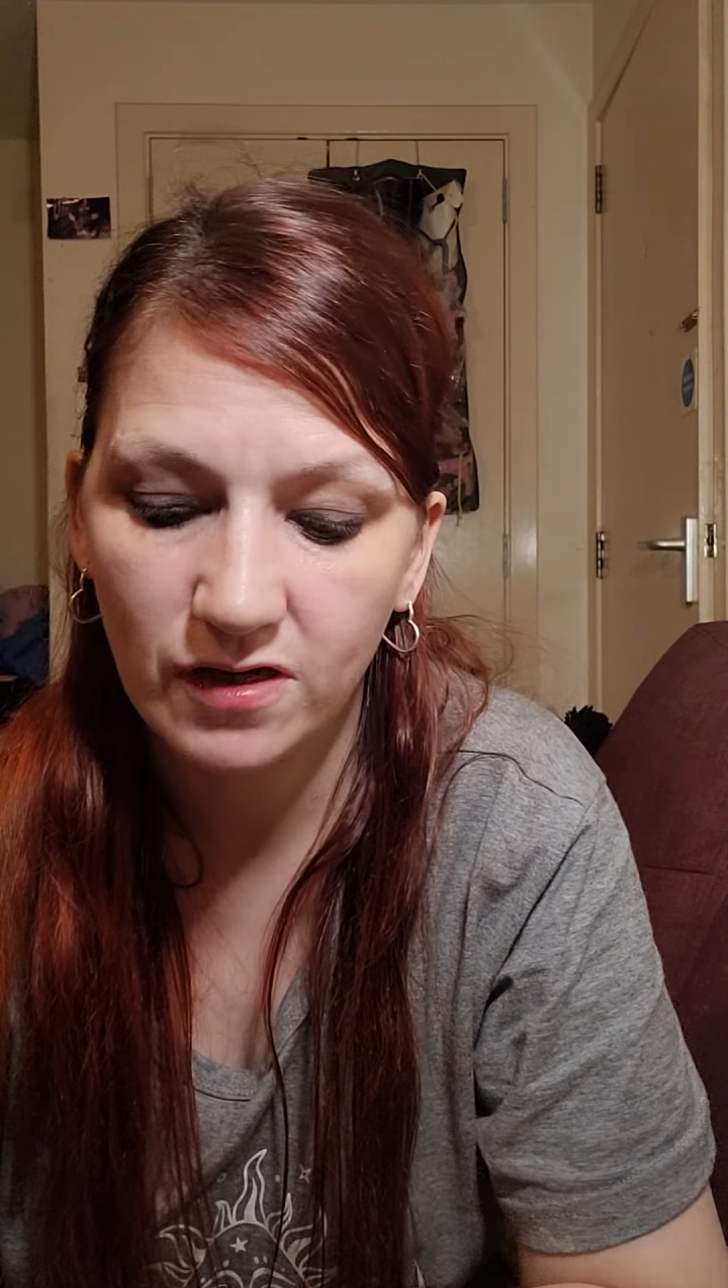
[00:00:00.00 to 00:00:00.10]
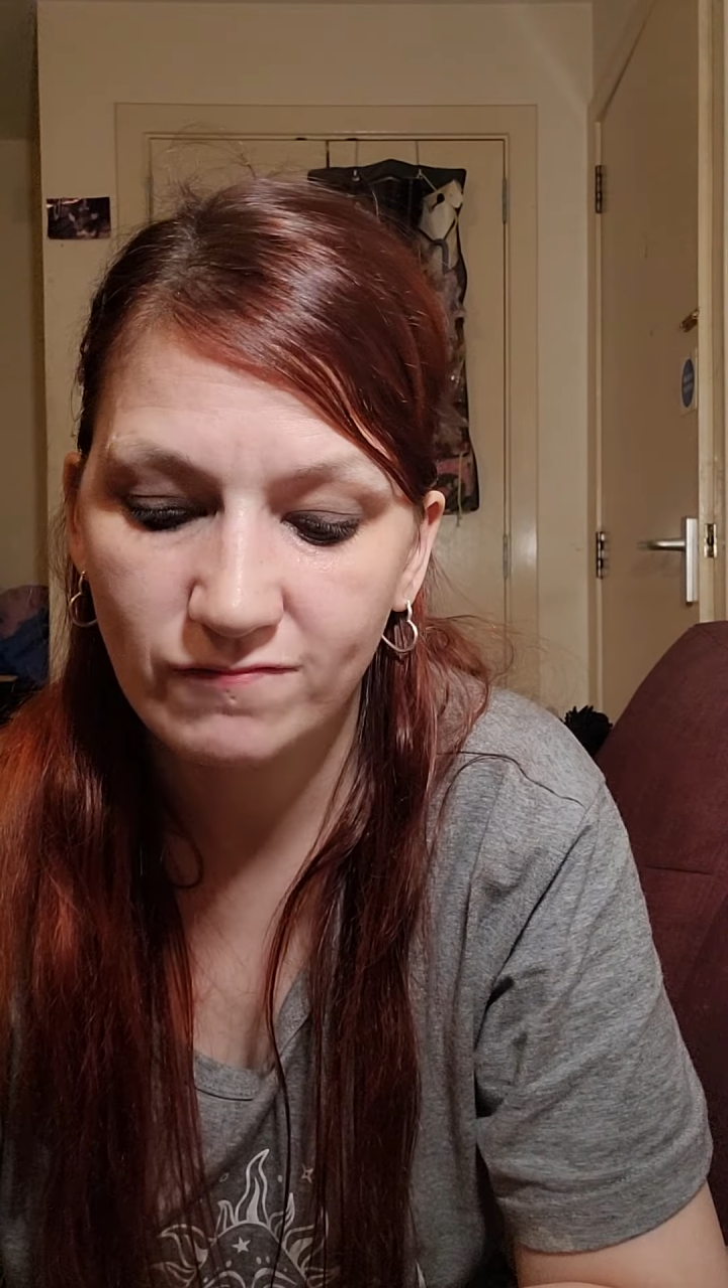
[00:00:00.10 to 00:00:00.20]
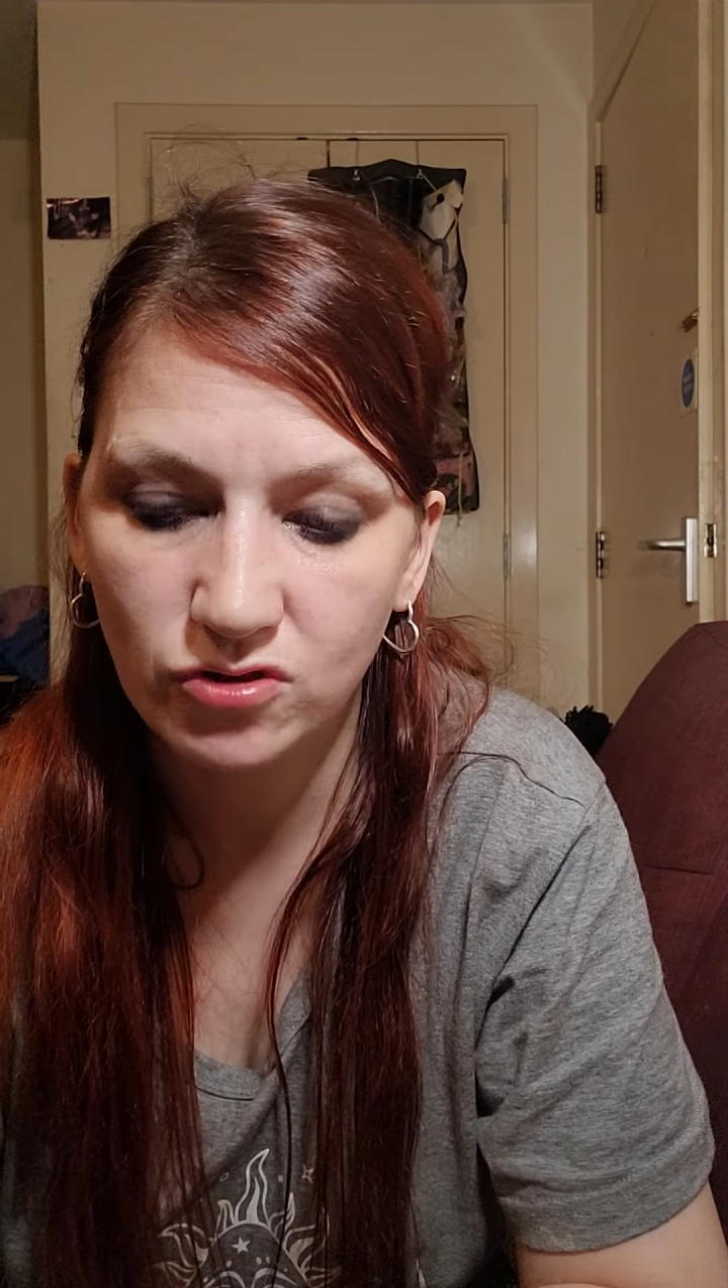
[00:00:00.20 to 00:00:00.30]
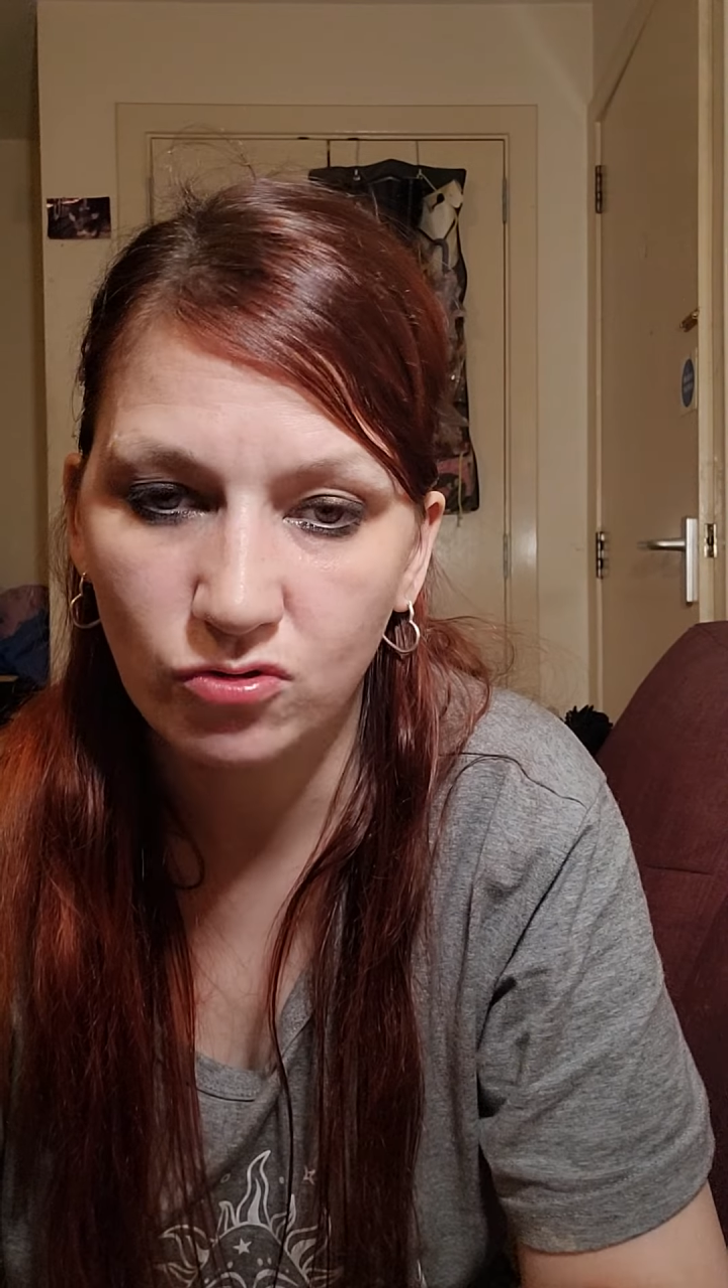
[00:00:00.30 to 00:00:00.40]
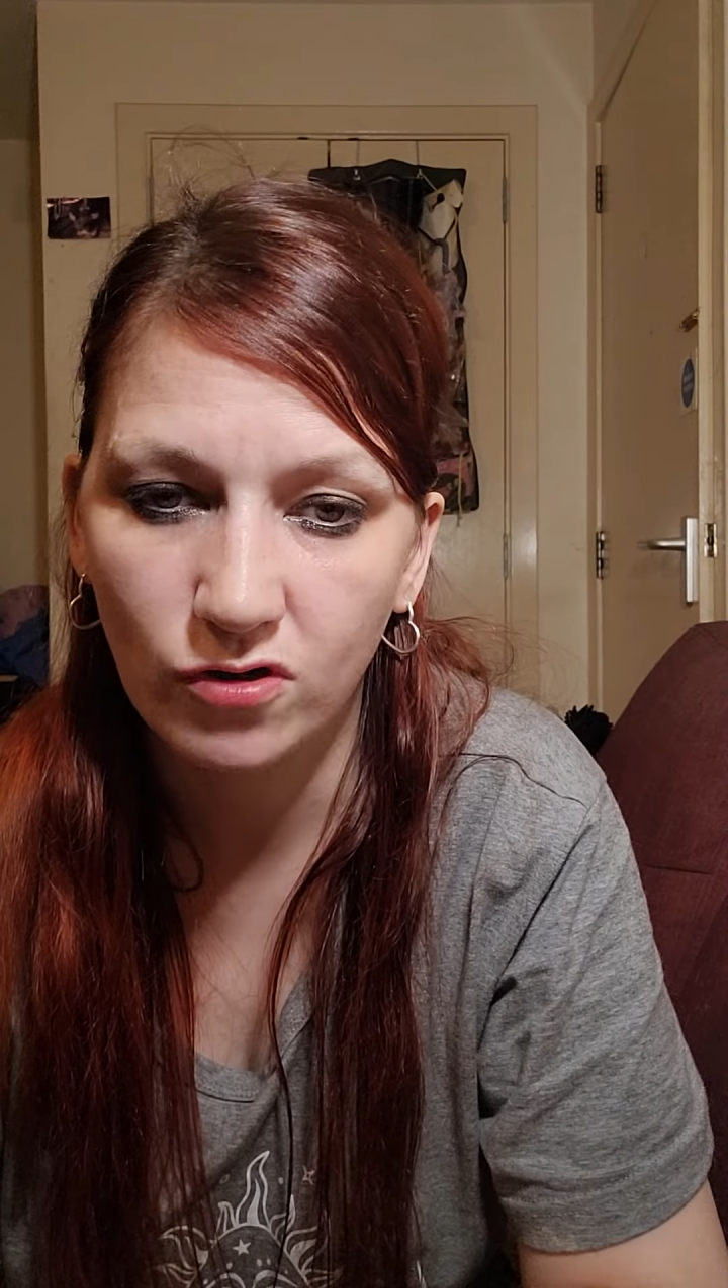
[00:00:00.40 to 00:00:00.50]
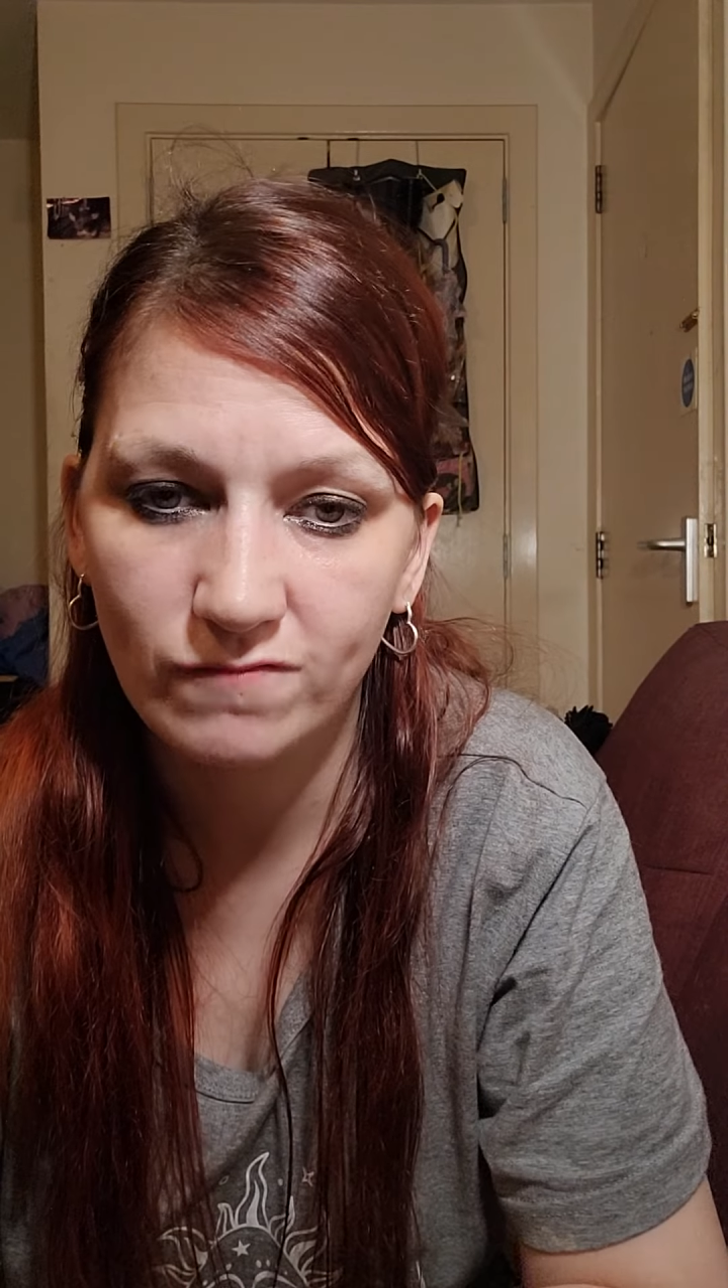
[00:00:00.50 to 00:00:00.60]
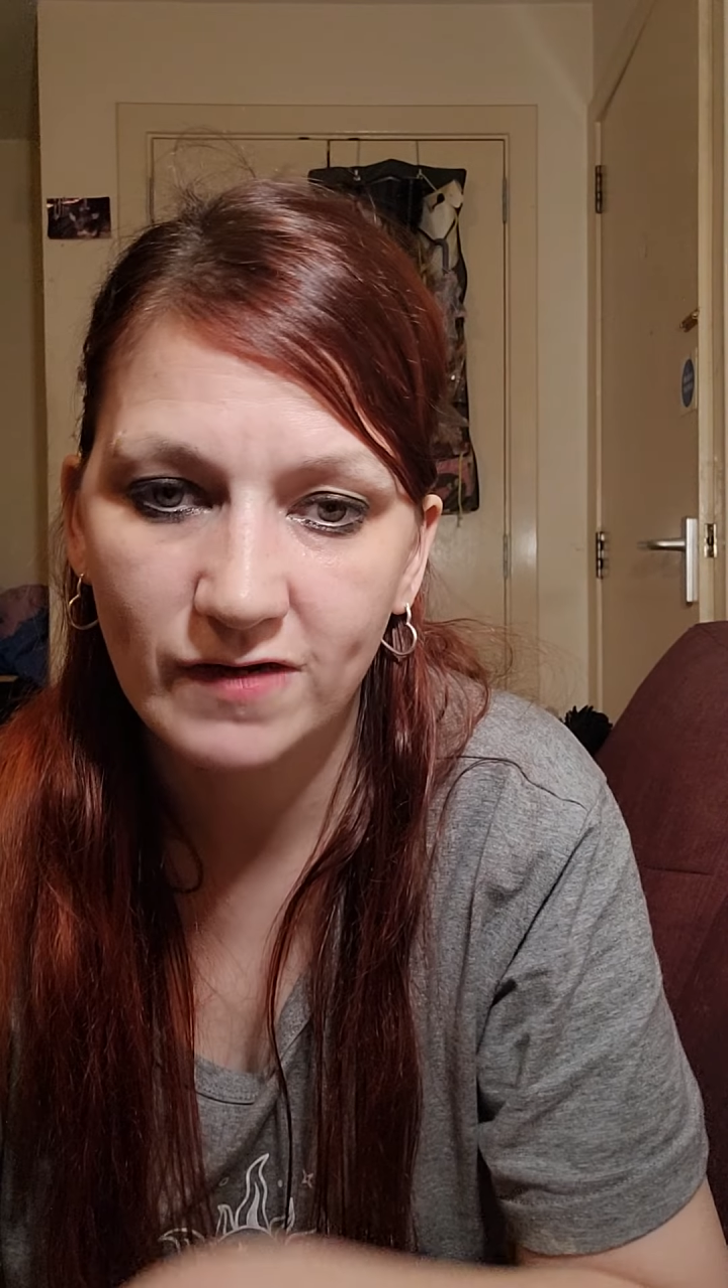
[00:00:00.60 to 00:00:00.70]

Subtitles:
I have a lot of